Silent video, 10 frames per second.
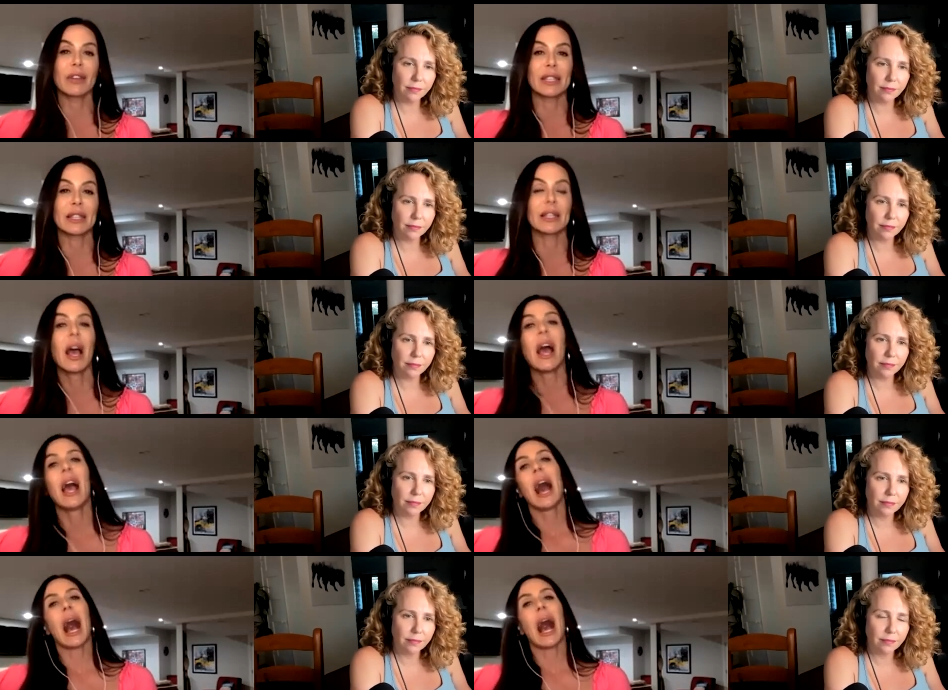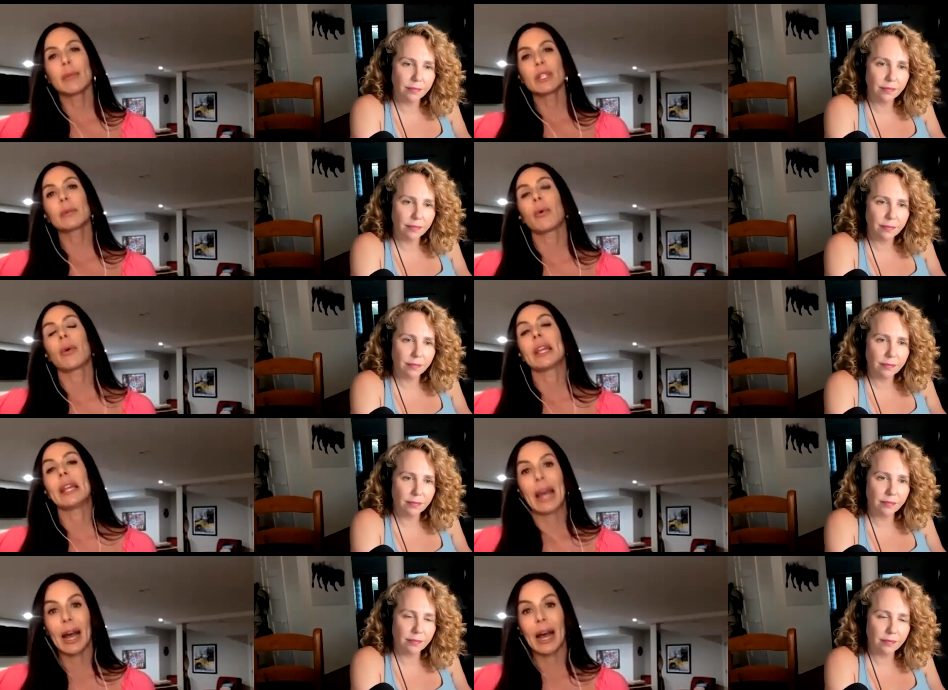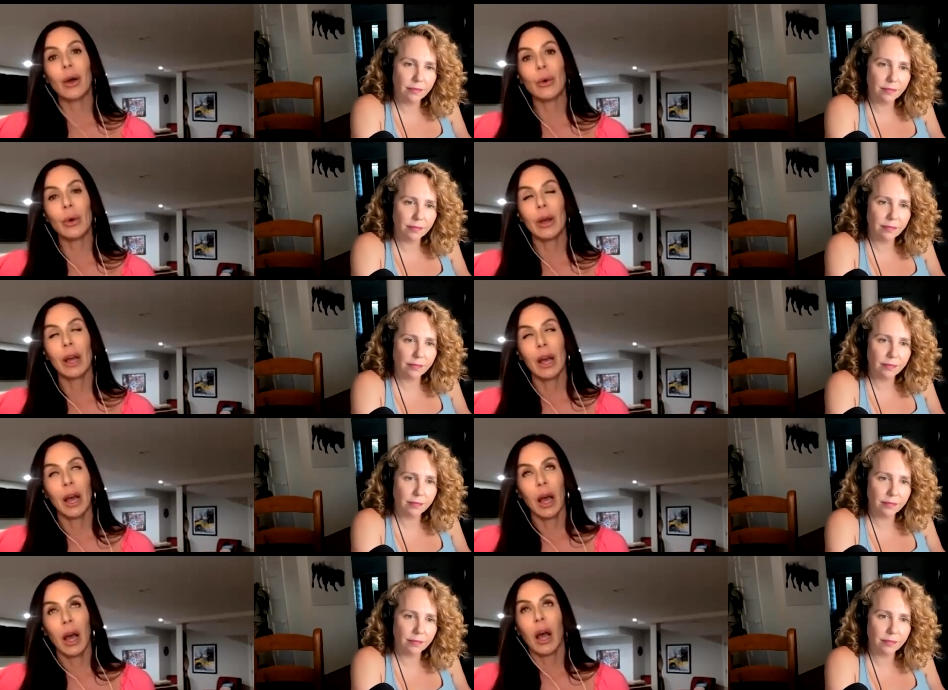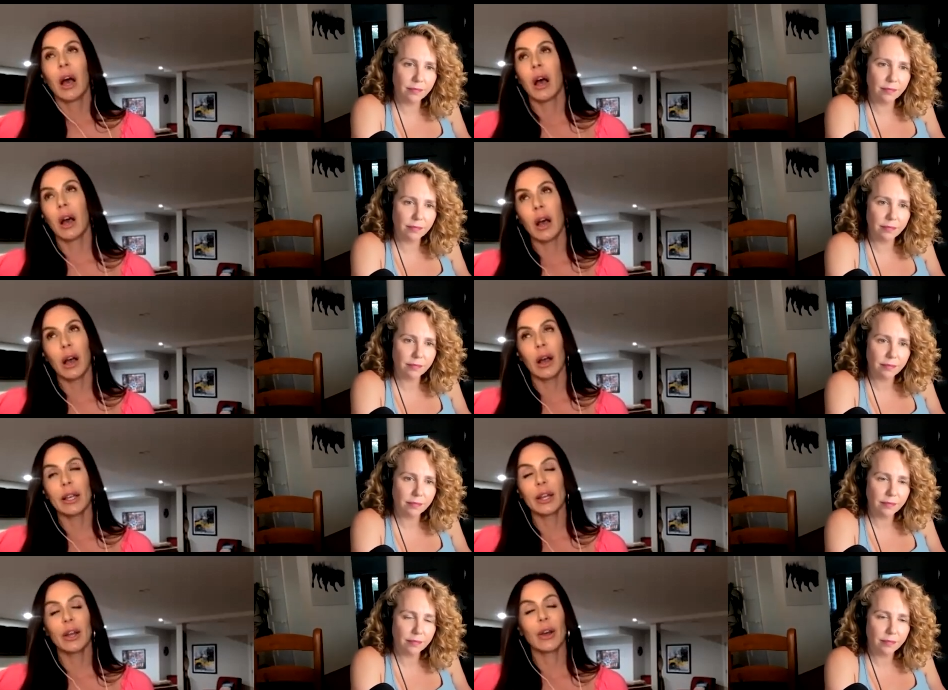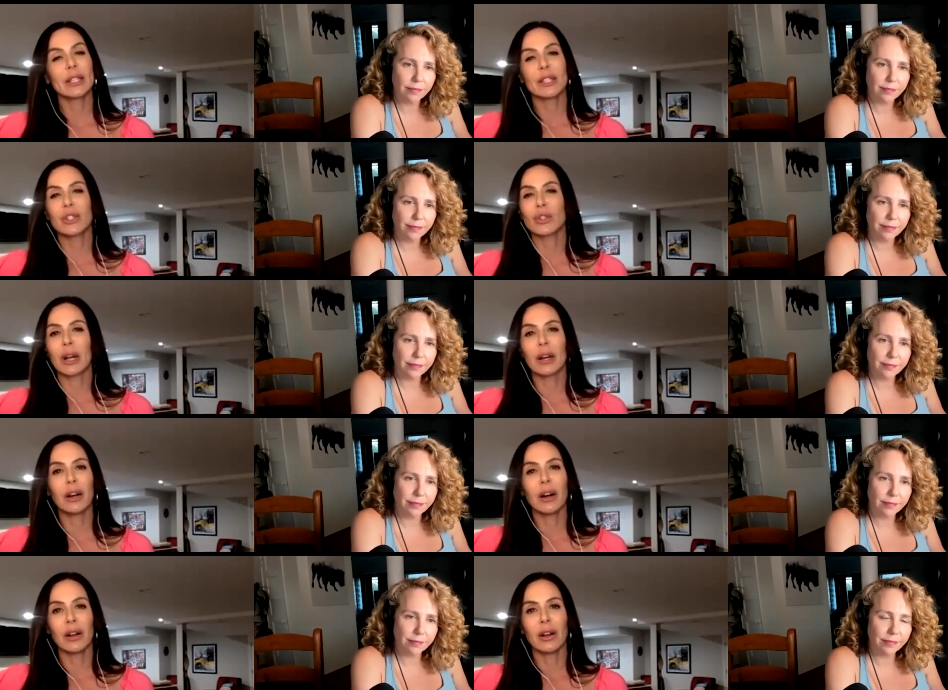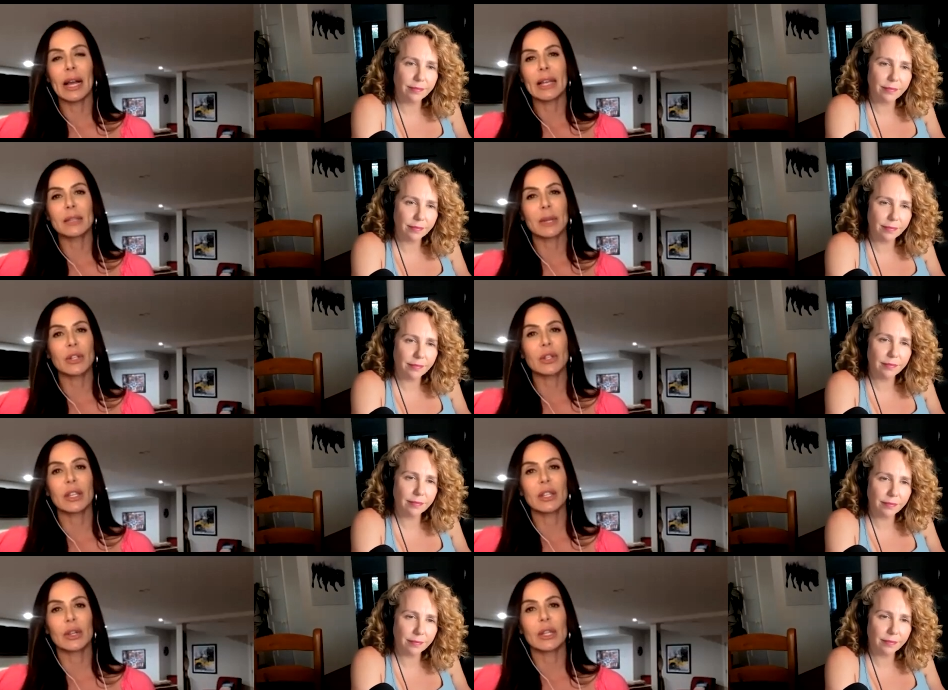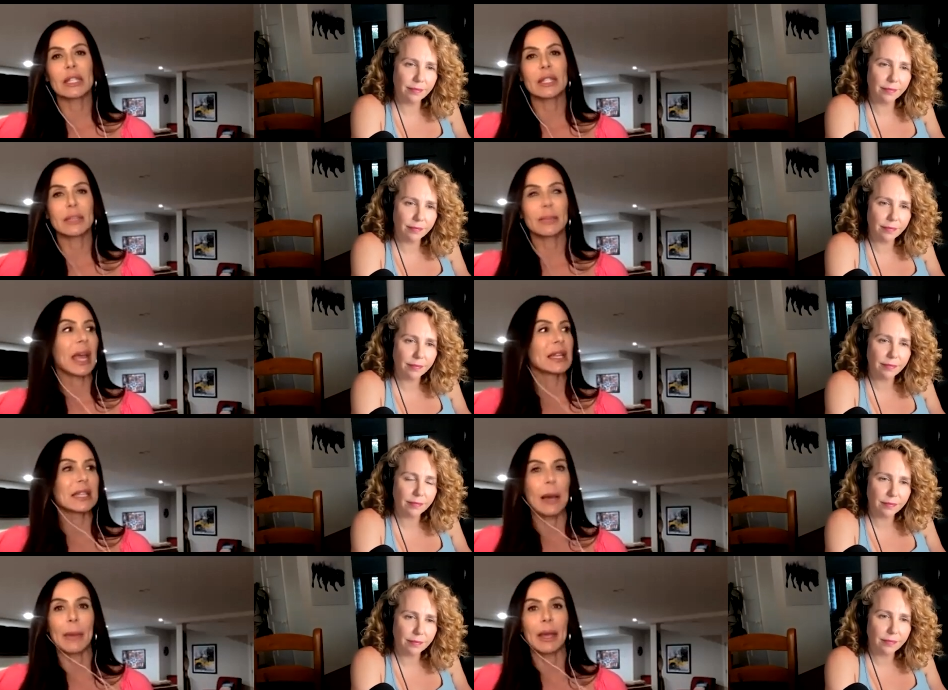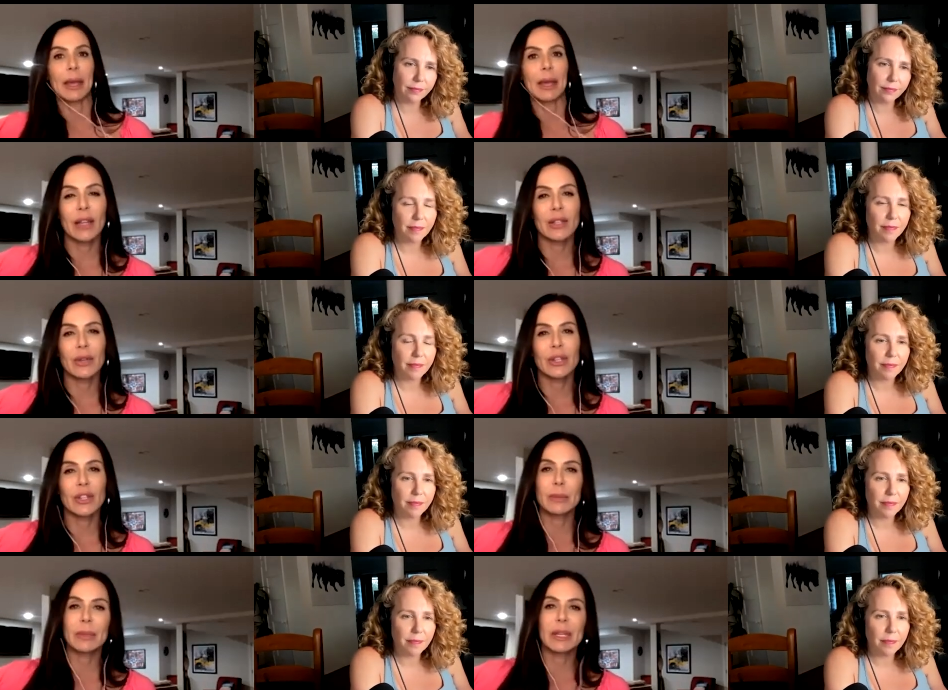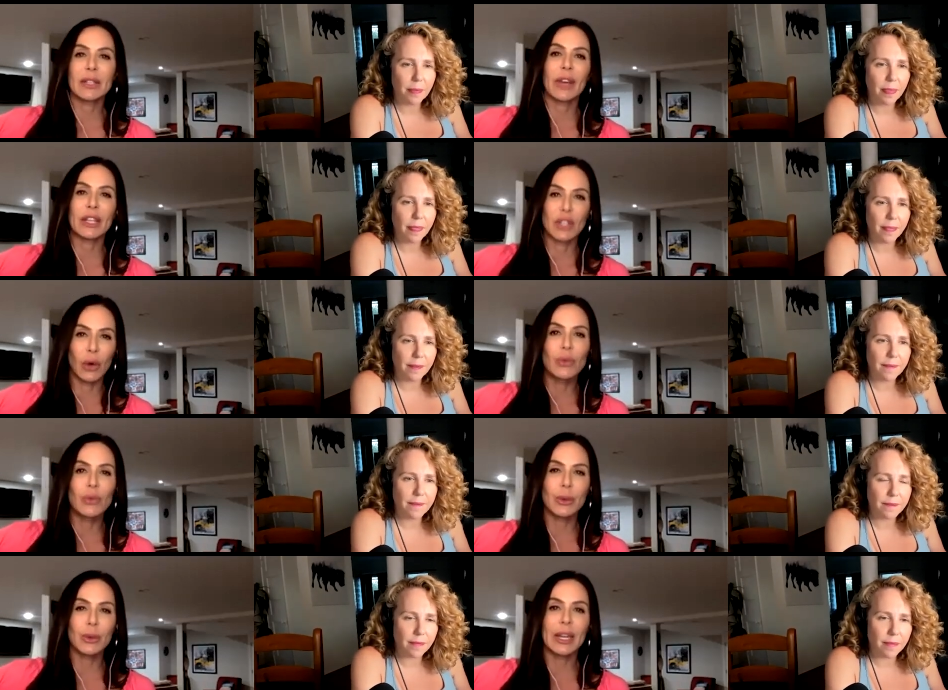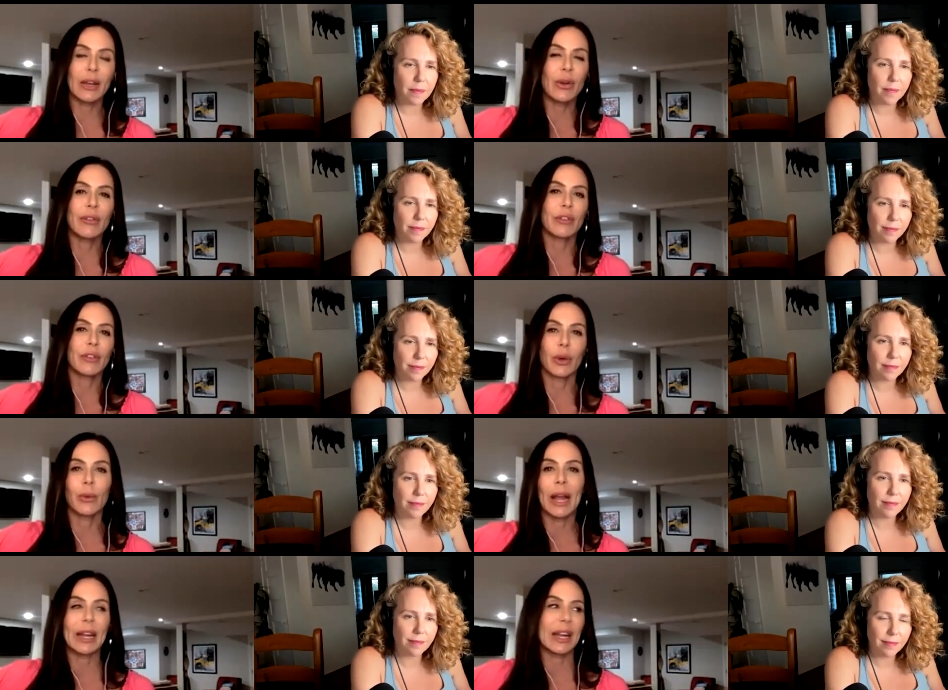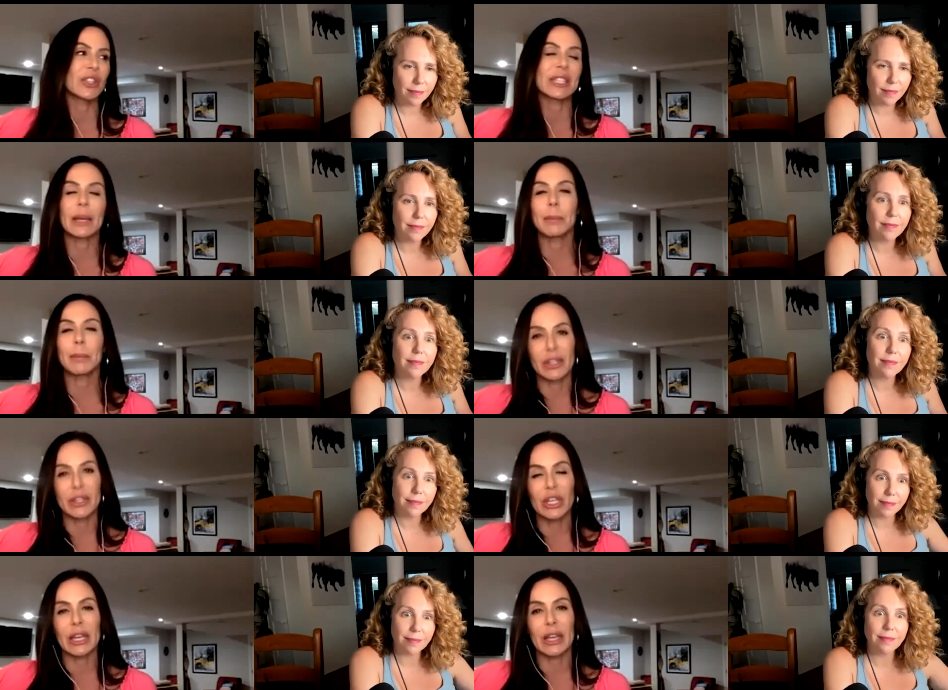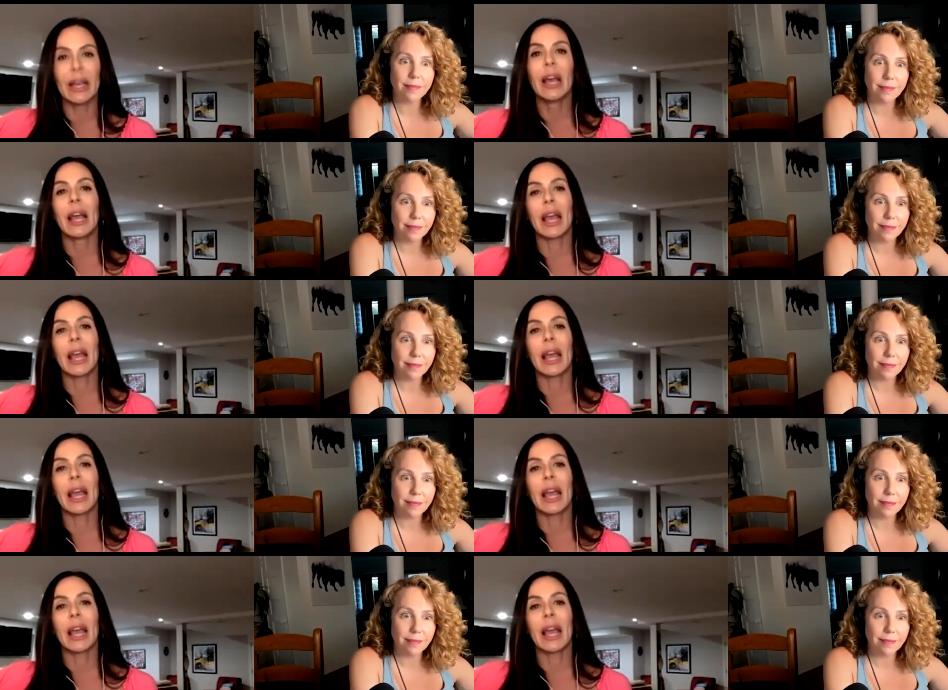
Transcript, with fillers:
Speaker 1: since. I'm to the point now, ah, you know, it's a struggle, uh, especially during this pandemic. I do it just because if I don't do it, I don't even feel right. I just get bitchy.